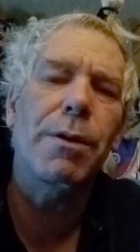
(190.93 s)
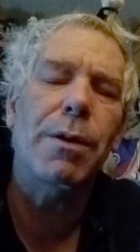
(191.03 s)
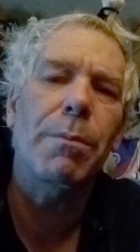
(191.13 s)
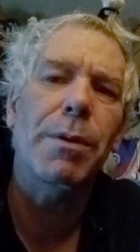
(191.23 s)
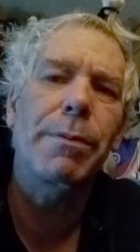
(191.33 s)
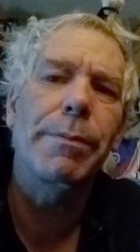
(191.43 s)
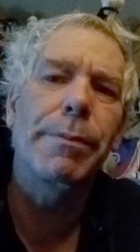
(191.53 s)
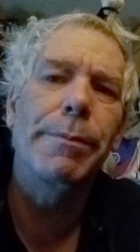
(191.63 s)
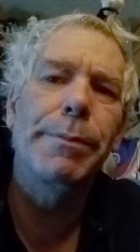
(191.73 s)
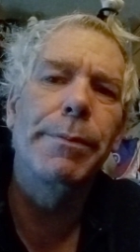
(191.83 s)
something.
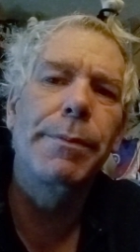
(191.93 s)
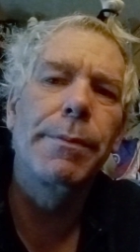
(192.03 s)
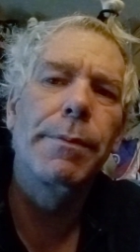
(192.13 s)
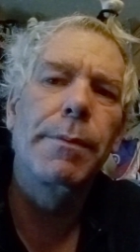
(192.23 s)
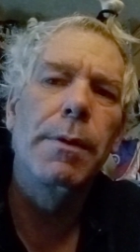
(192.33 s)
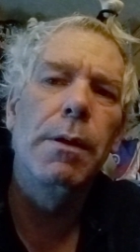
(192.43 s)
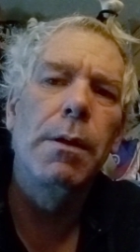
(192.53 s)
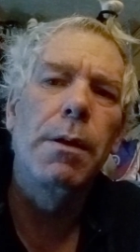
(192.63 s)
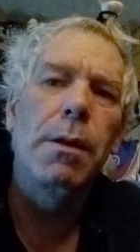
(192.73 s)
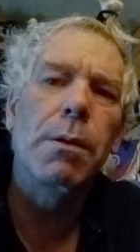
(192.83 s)

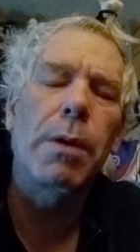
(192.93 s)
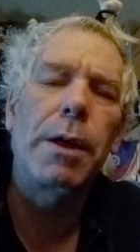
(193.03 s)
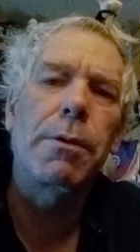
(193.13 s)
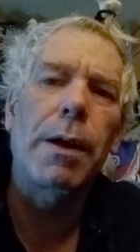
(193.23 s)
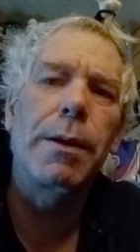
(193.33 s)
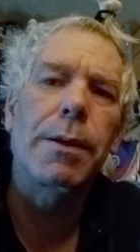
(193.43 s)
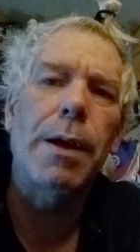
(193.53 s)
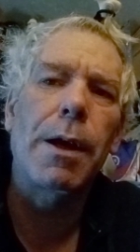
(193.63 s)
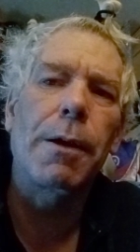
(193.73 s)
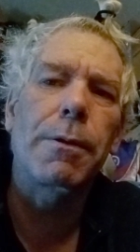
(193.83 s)
Is what he tried to
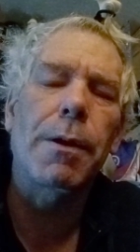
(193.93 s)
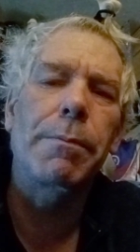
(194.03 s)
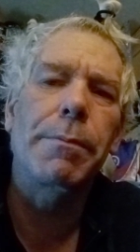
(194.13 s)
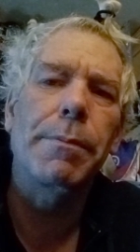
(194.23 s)
say or something.